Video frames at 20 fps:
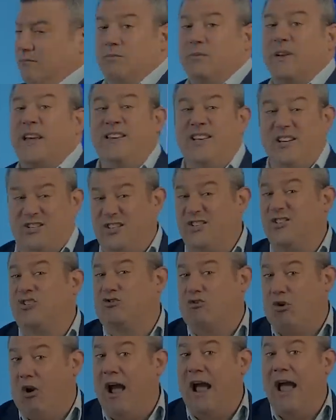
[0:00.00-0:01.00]
conditions
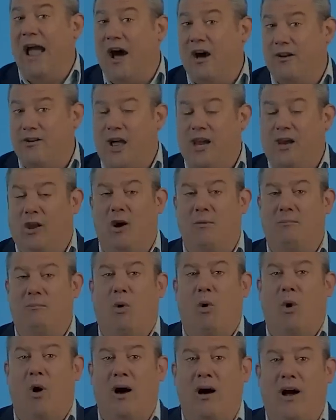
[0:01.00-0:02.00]
dry out a lot
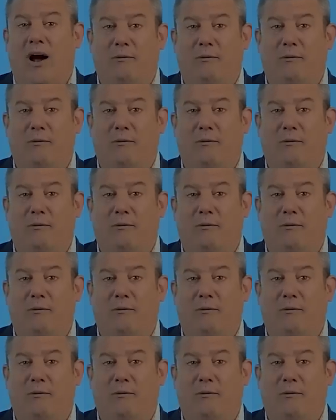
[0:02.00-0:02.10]
more